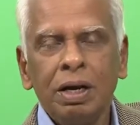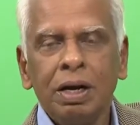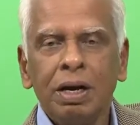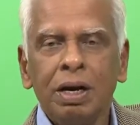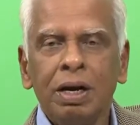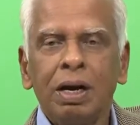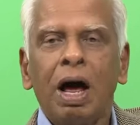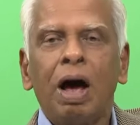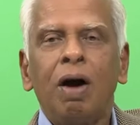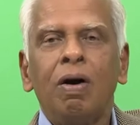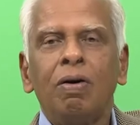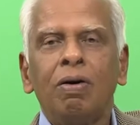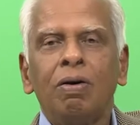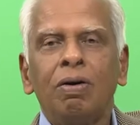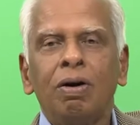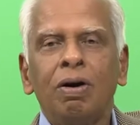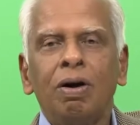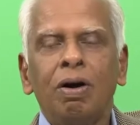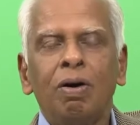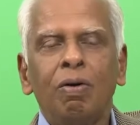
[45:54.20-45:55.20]
Now,
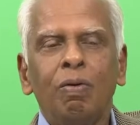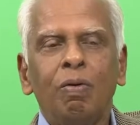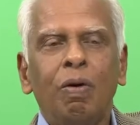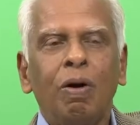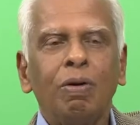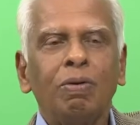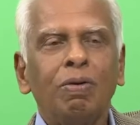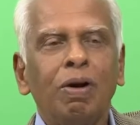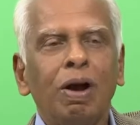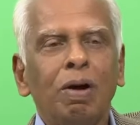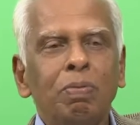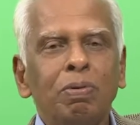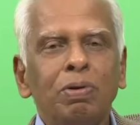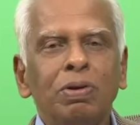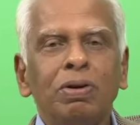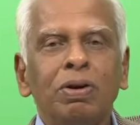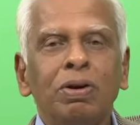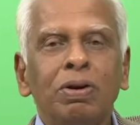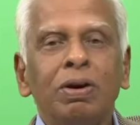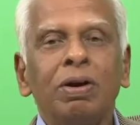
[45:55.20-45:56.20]
what would happen to
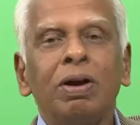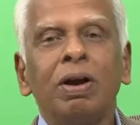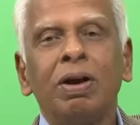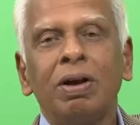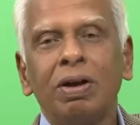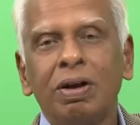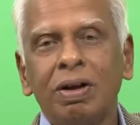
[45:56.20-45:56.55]
the girl?